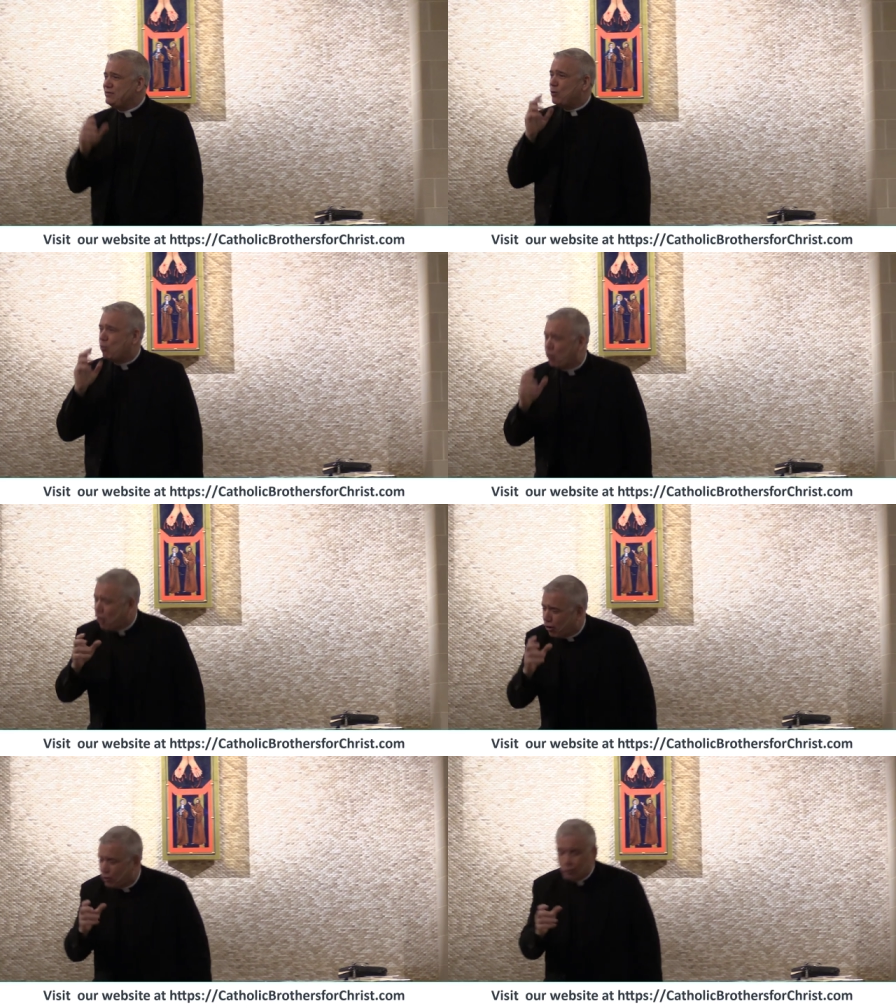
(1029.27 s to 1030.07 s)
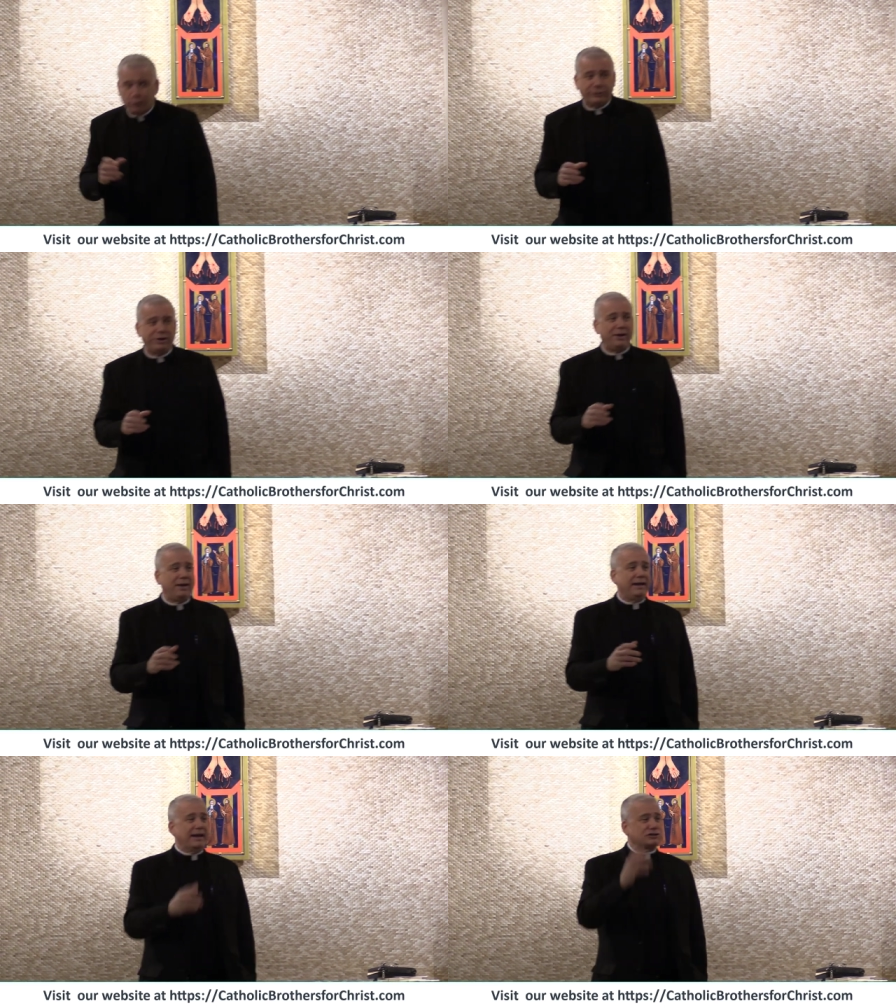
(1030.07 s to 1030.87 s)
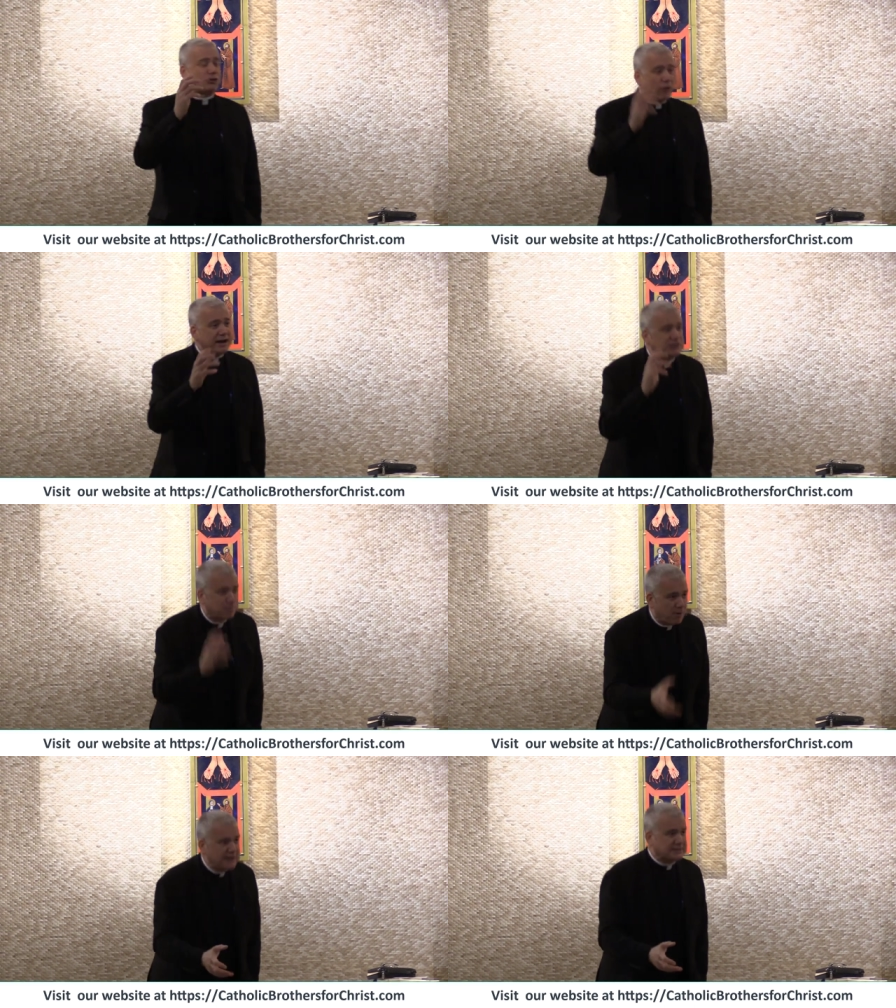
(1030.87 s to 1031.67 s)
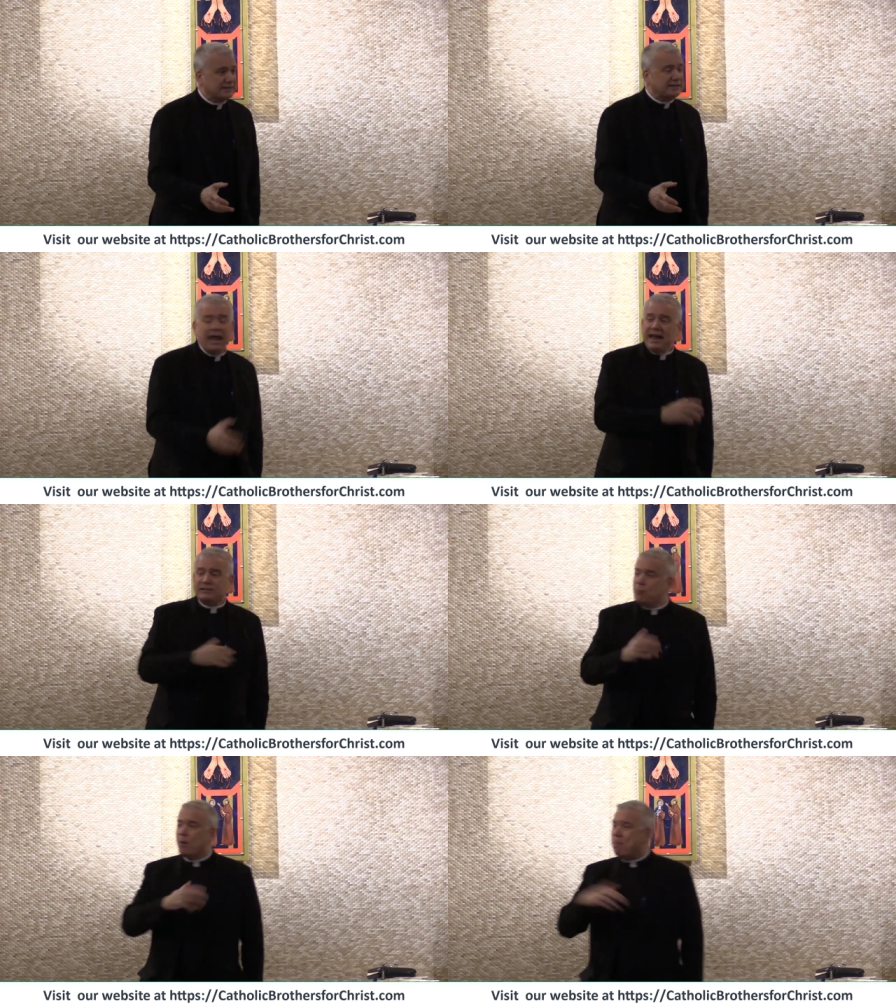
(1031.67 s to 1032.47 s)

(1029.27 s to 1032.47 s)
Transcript: in the world is Christ's presence. He's more